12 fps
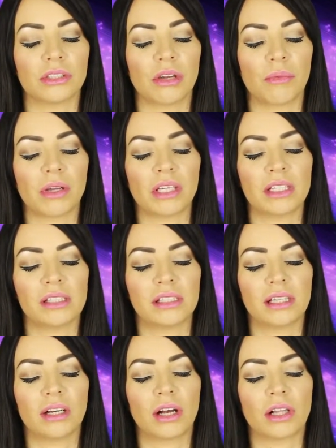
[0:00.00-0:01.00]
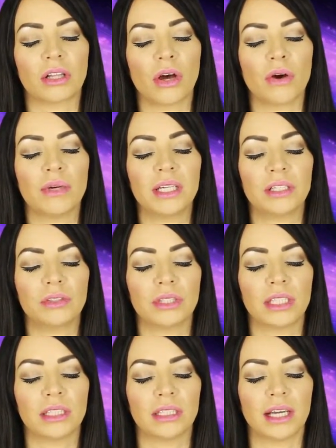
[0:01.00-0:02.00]
So I want you to see a glowing
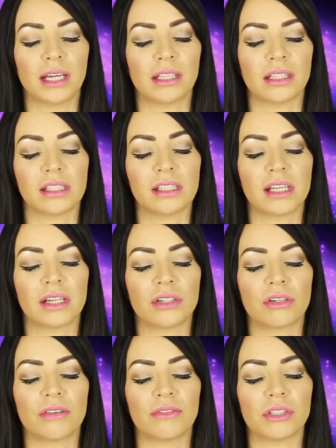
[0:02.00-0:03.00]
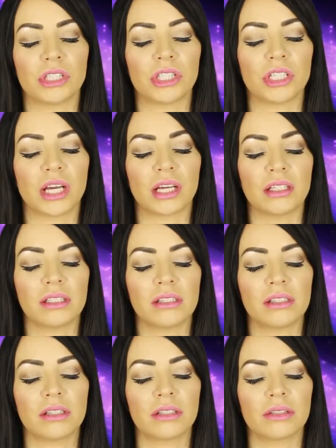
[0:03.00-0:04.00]
green light in the center of your chest.